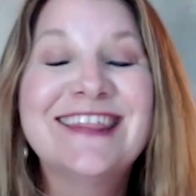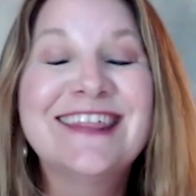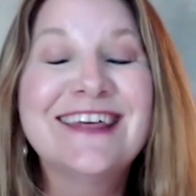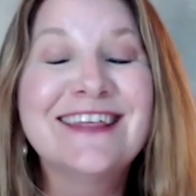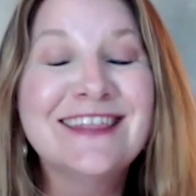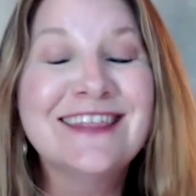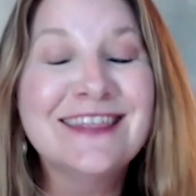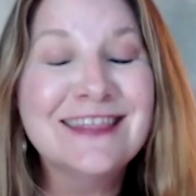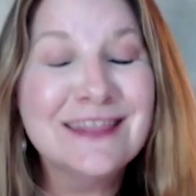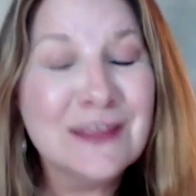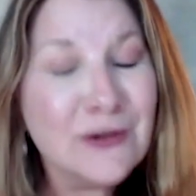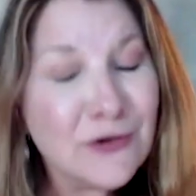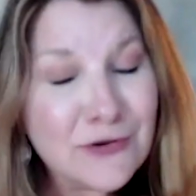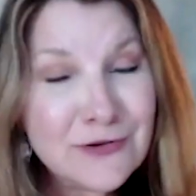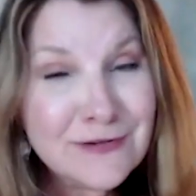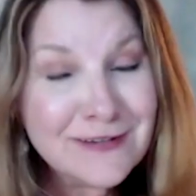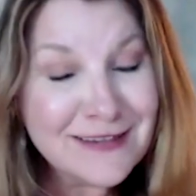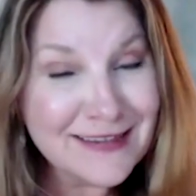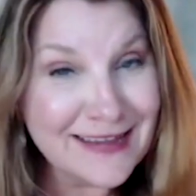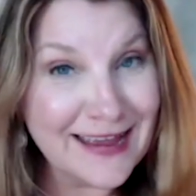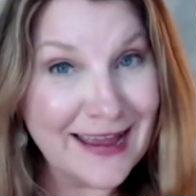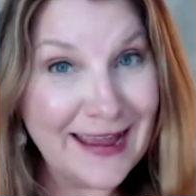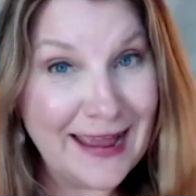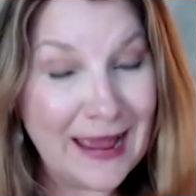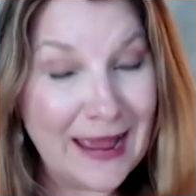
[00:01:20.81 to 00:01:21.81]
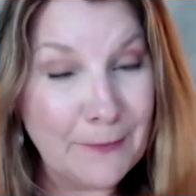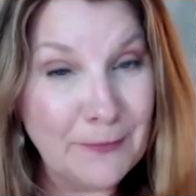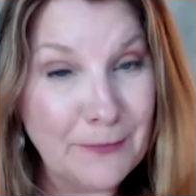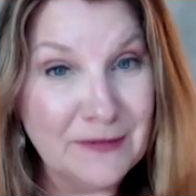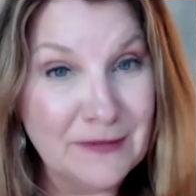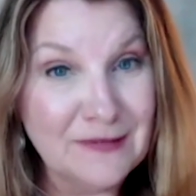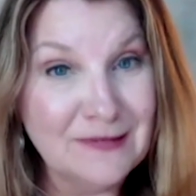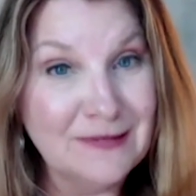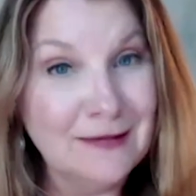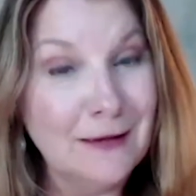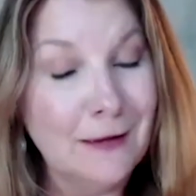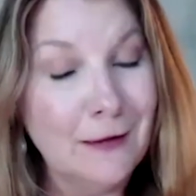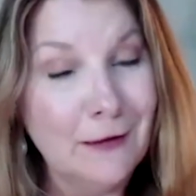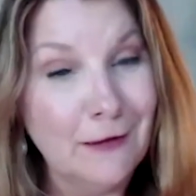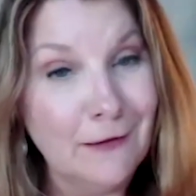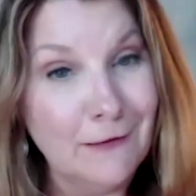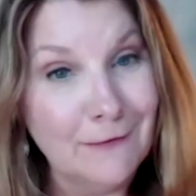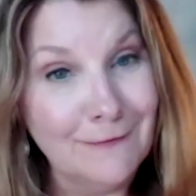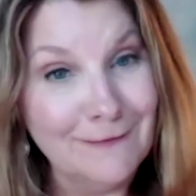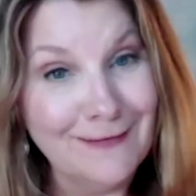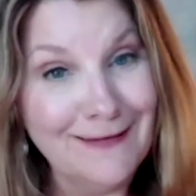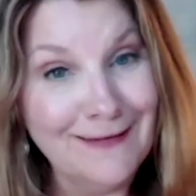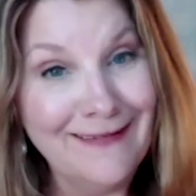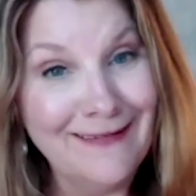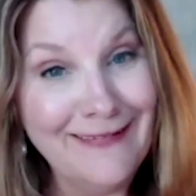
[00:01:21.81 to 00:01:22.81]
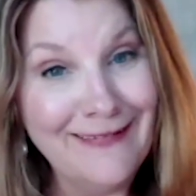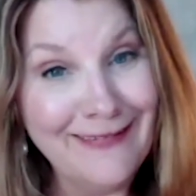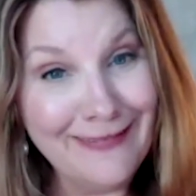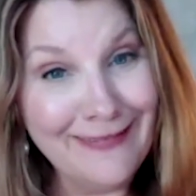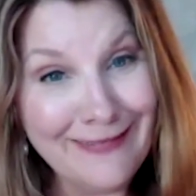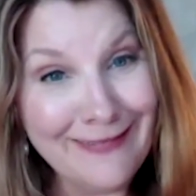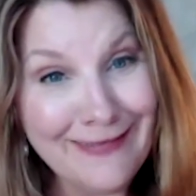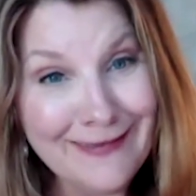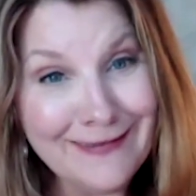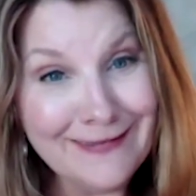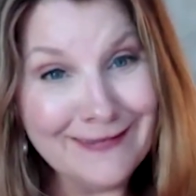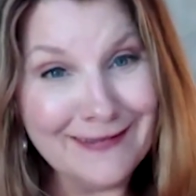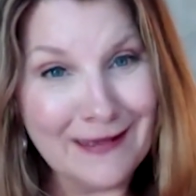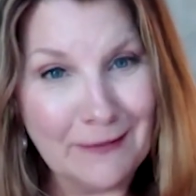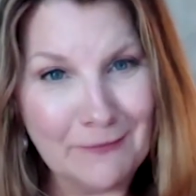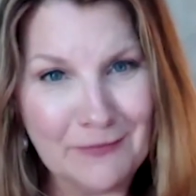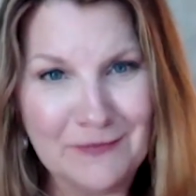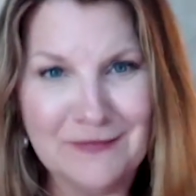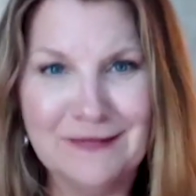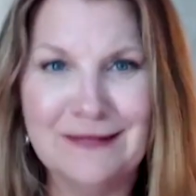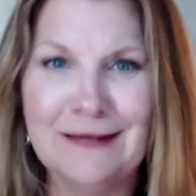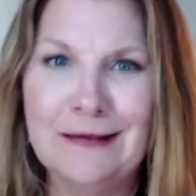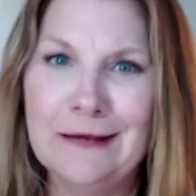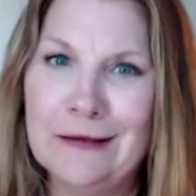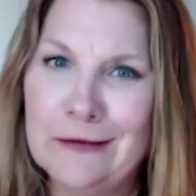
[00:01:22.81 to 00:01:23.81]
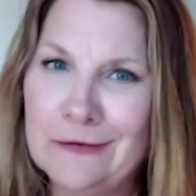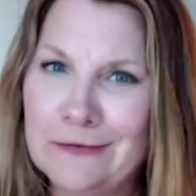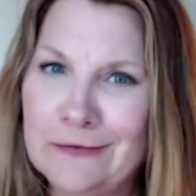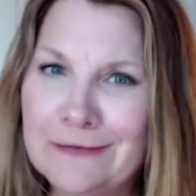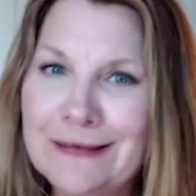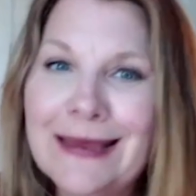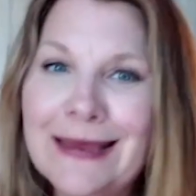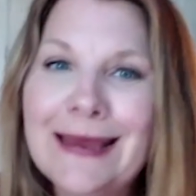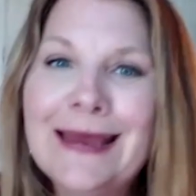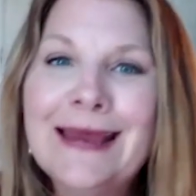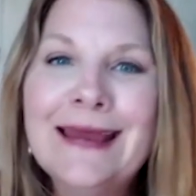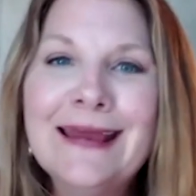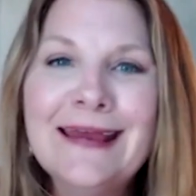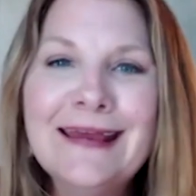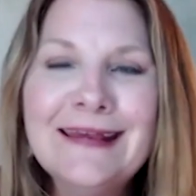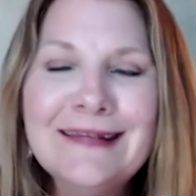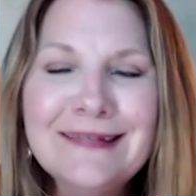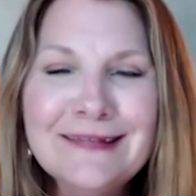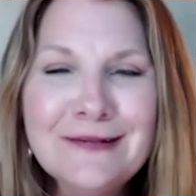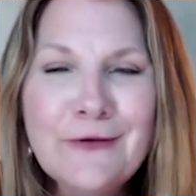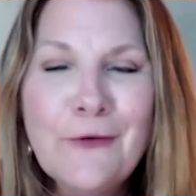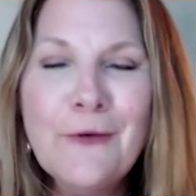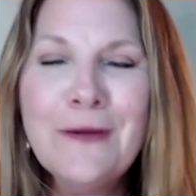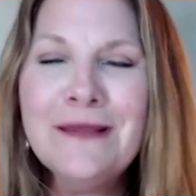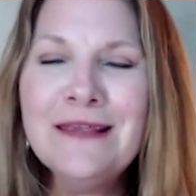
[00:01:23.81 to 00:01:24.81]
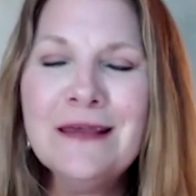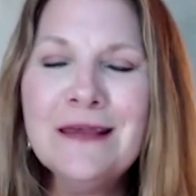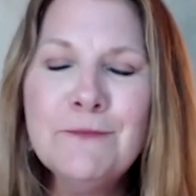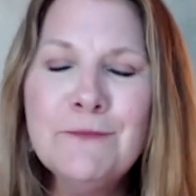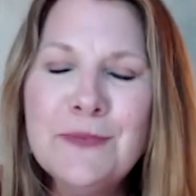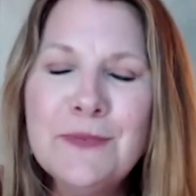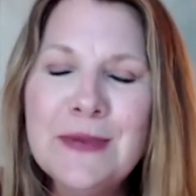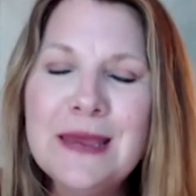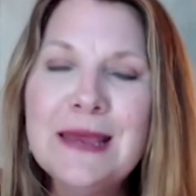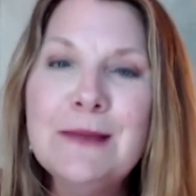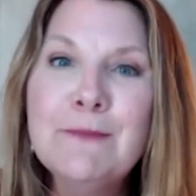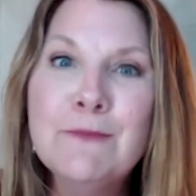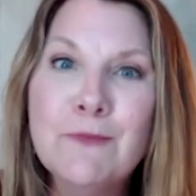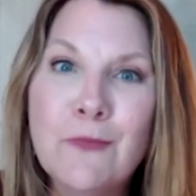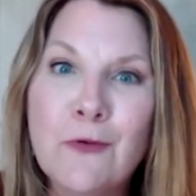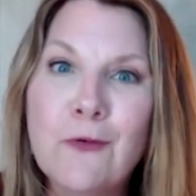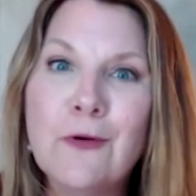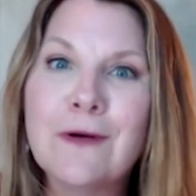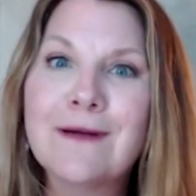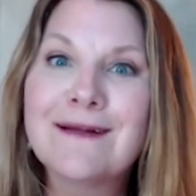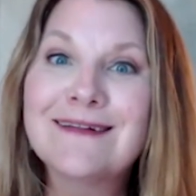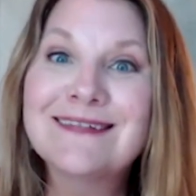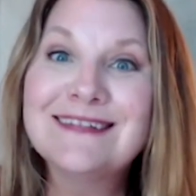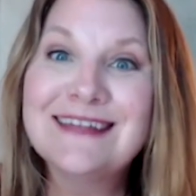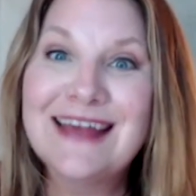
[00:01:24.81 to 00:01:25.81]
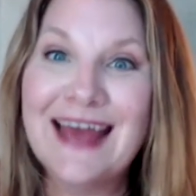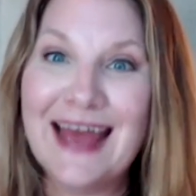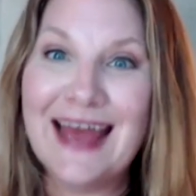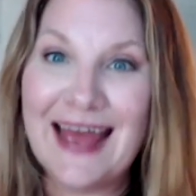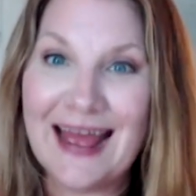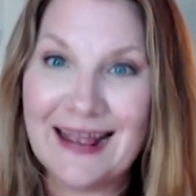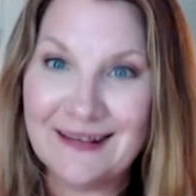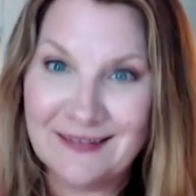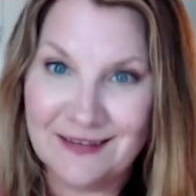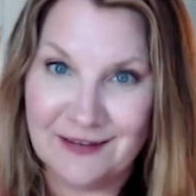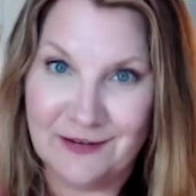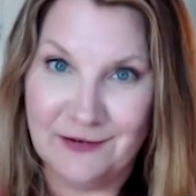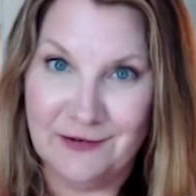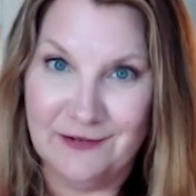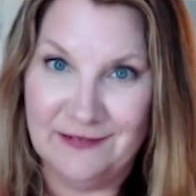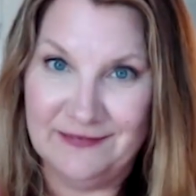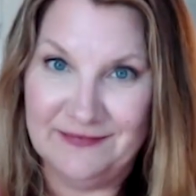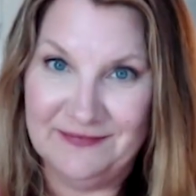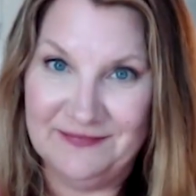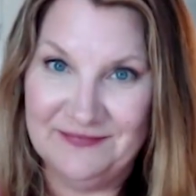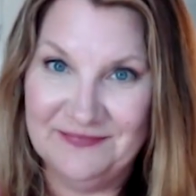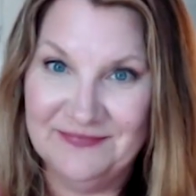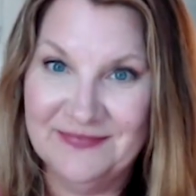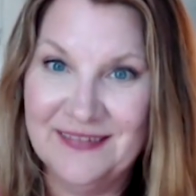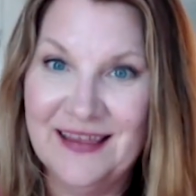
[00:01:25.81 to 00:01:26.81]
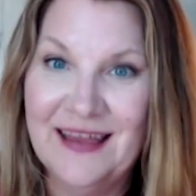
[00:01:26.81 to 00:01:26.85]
The Thursday episode, this episode, is going to be more tactical.